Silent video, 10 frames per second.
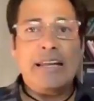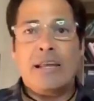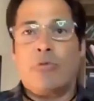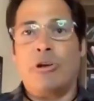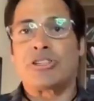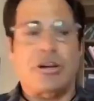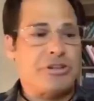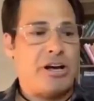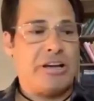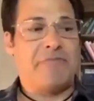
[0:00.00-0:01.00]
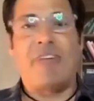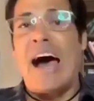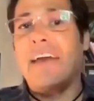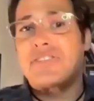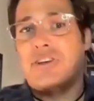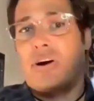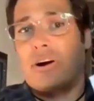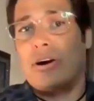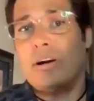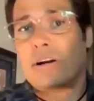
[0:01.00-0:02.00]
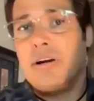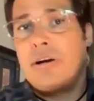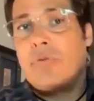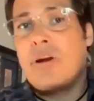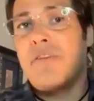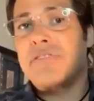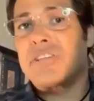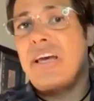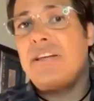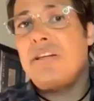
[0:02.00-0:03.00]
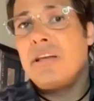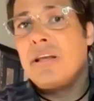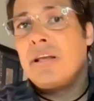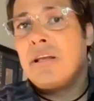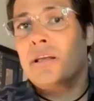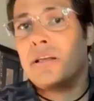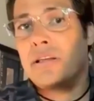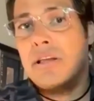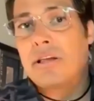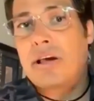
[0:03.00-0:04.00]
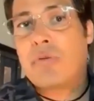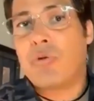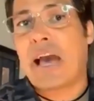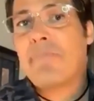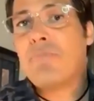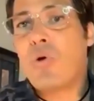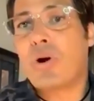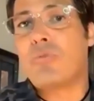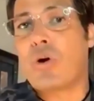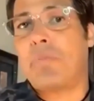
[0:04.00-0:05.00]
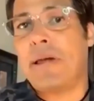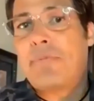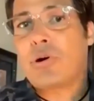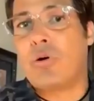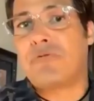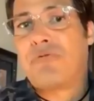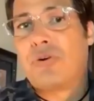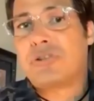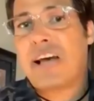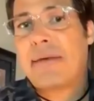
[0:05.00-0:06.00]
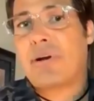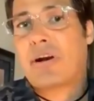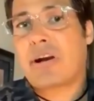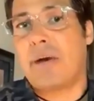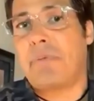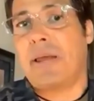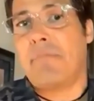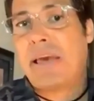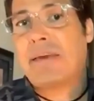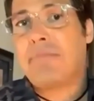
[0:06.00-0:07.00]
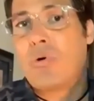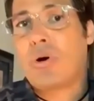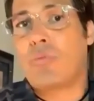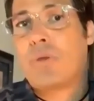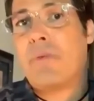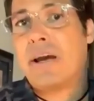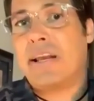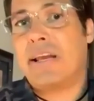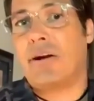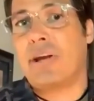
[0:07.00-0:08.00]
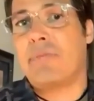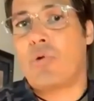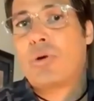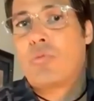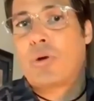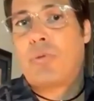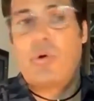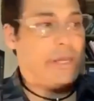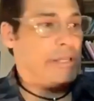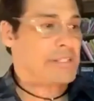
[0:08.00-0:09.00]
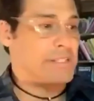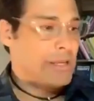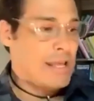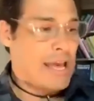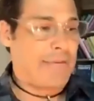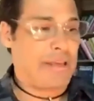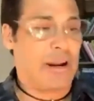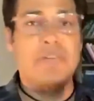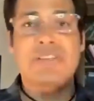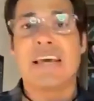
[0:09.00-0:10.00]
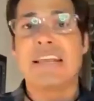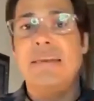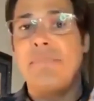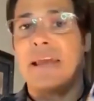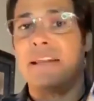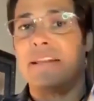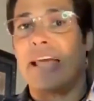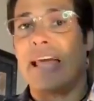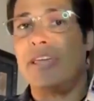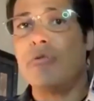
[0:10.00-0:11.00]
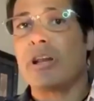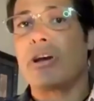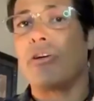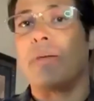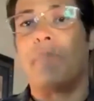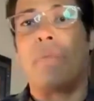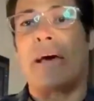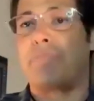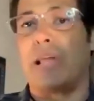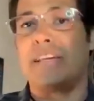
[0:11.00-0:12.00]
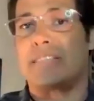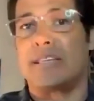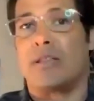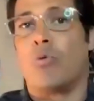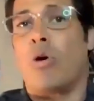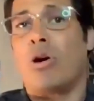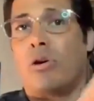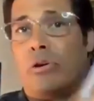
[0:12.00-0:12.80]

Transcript: when you start talking 5-star, when all of a sudden we got more and more people going full-time in our company, making more and more money, earning more and more points. I mean, all of a sudden, man, you want to go to the best places in the world.